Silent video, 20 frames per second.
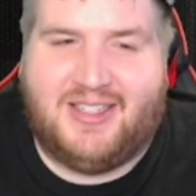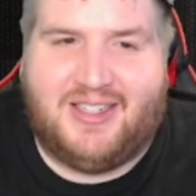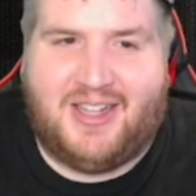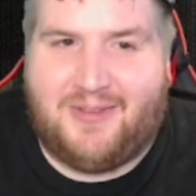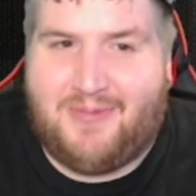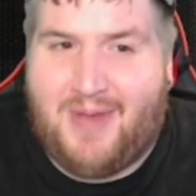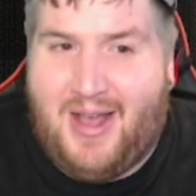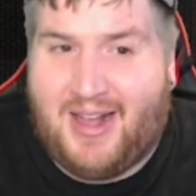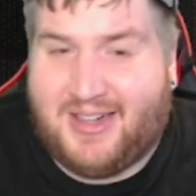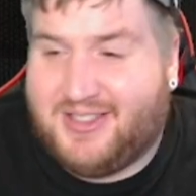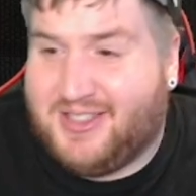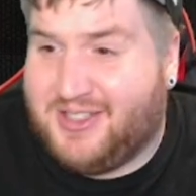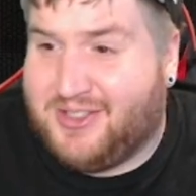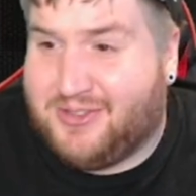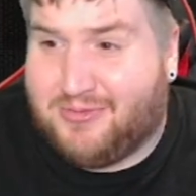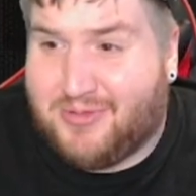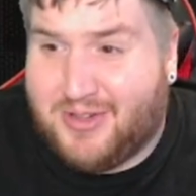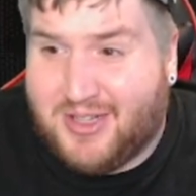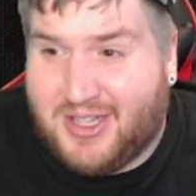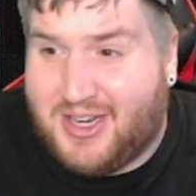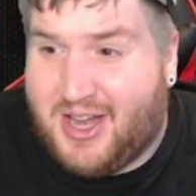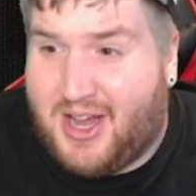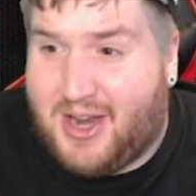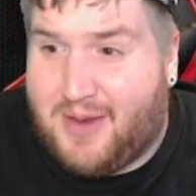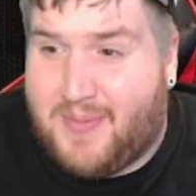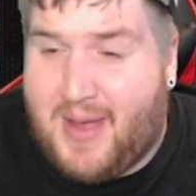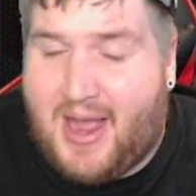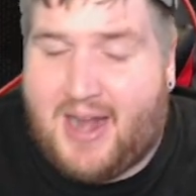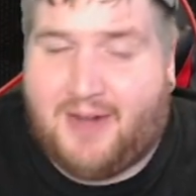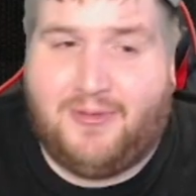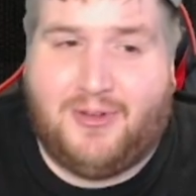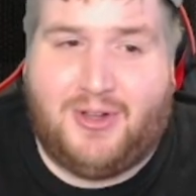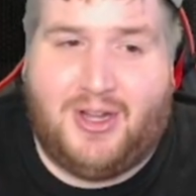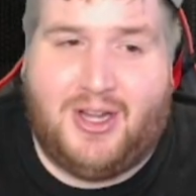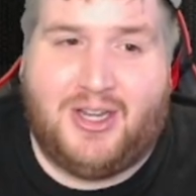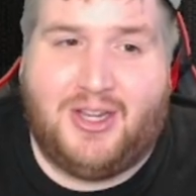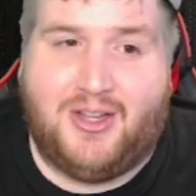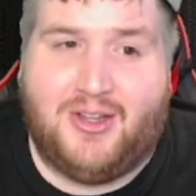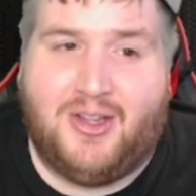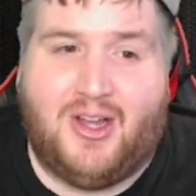Like, Maxi's really not impactful
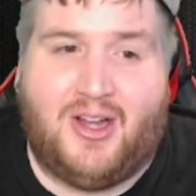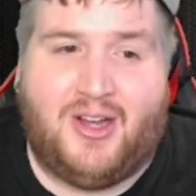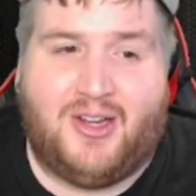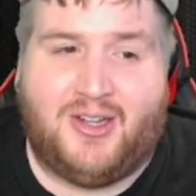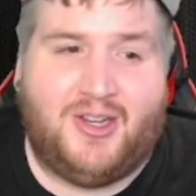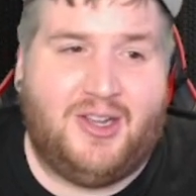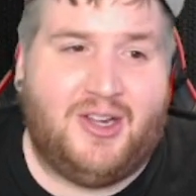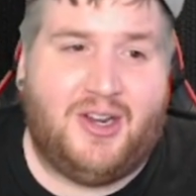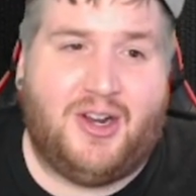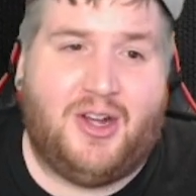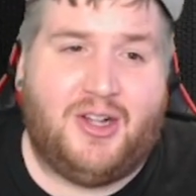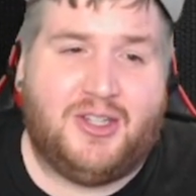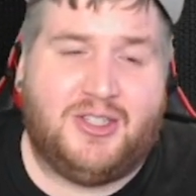on you at all.